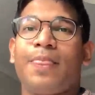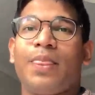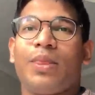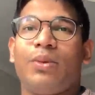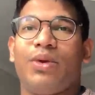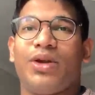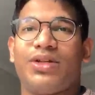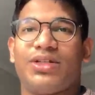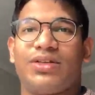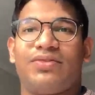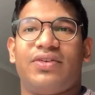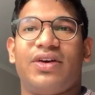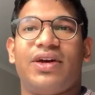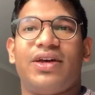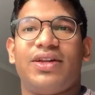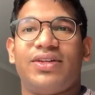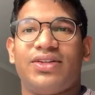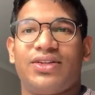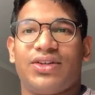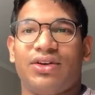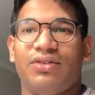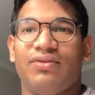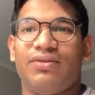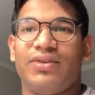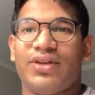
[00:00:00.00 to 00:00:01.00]
Whereas I've heard
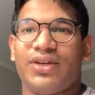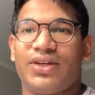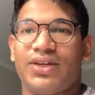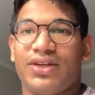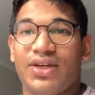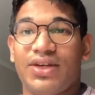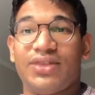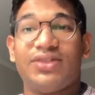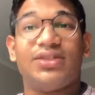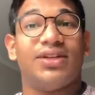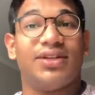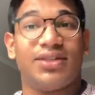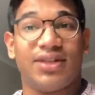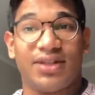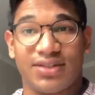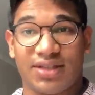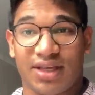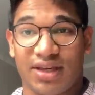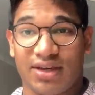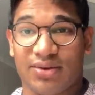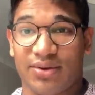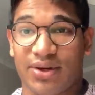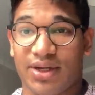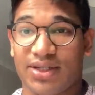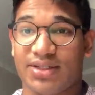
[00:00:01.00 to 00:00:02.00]
at Gonville and Keys, it does
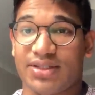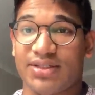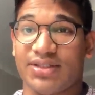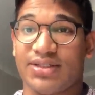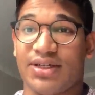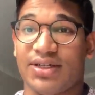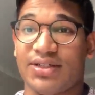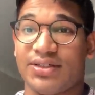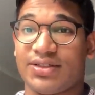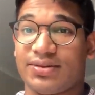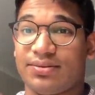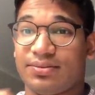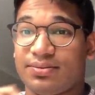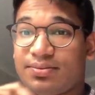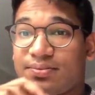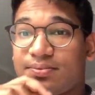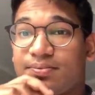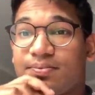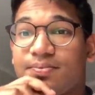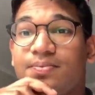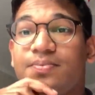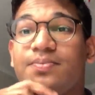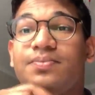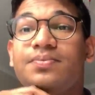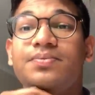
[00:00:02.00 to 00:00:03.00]
get quite intense.
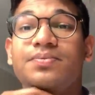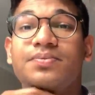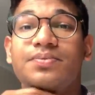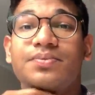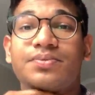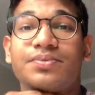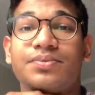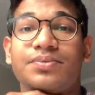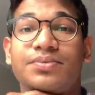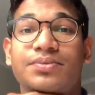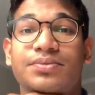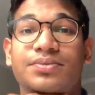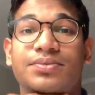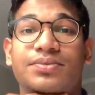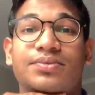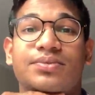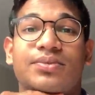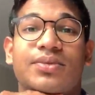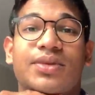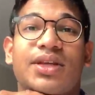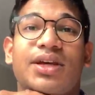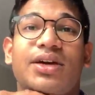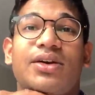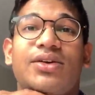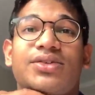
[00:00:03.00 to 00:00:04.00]

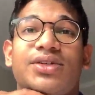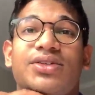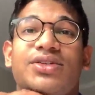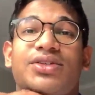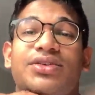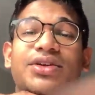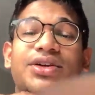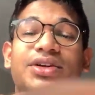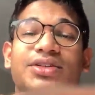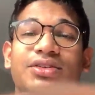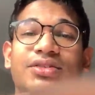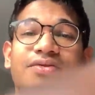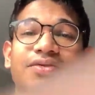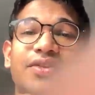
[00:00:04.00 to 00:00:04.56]
How was engineering so